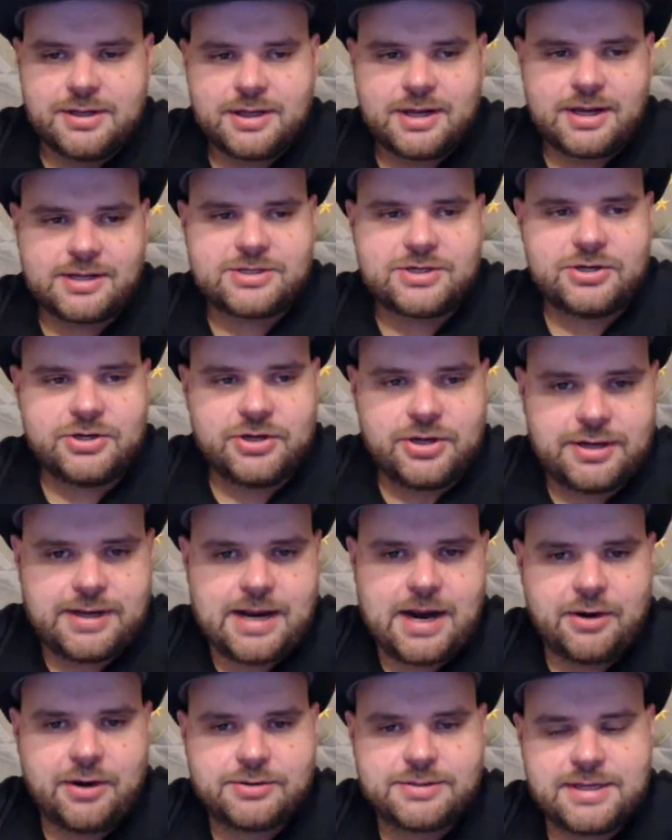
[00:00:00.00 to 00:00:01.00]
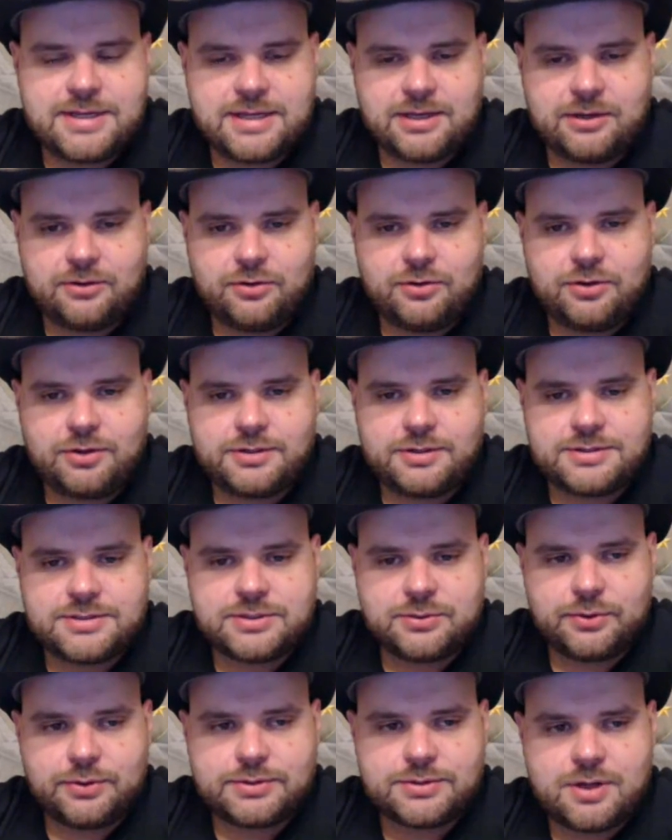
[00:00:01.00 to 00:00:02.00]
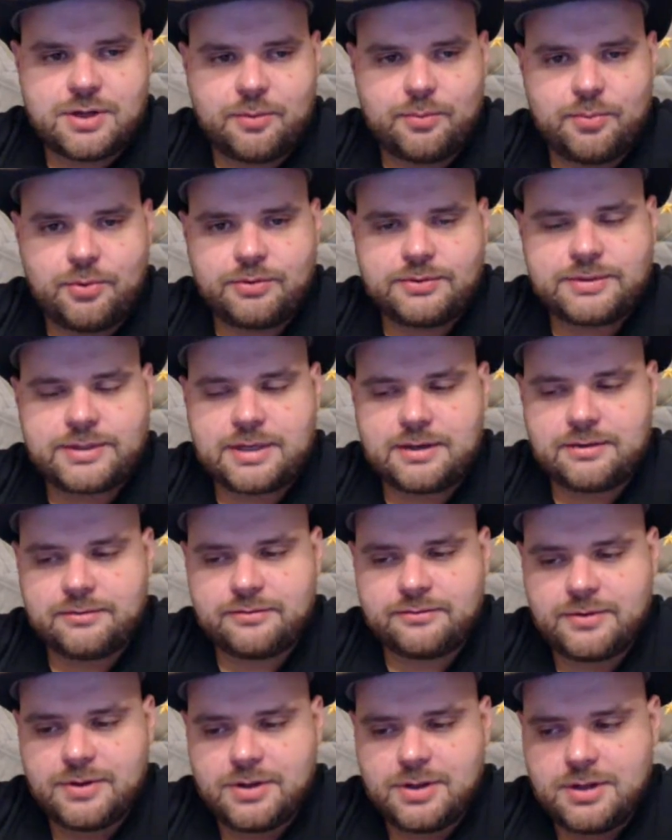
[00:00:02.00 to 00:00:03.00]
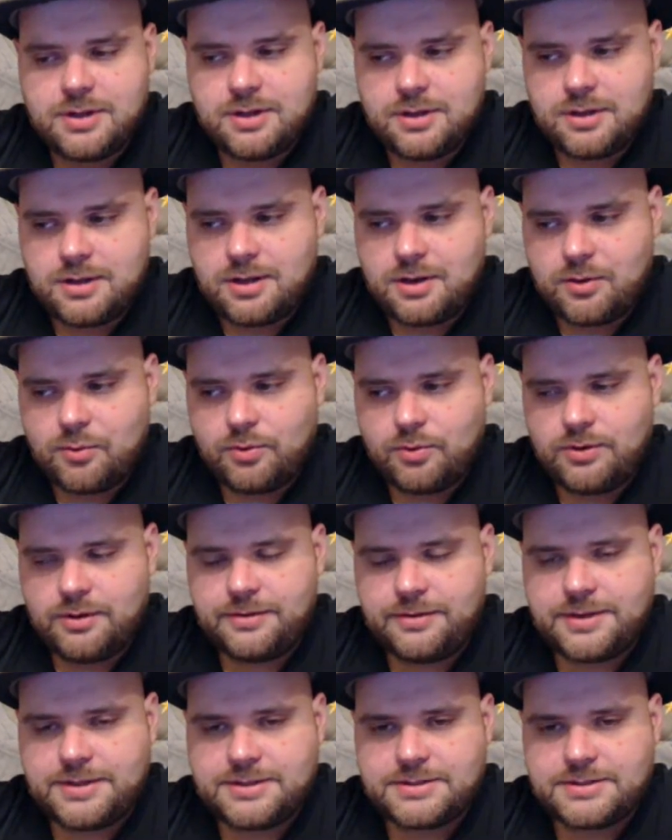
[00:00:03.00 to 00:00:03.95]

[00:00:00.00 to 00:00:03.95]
kind of turning it down and taking a look and see what it's all built out of. One of the things.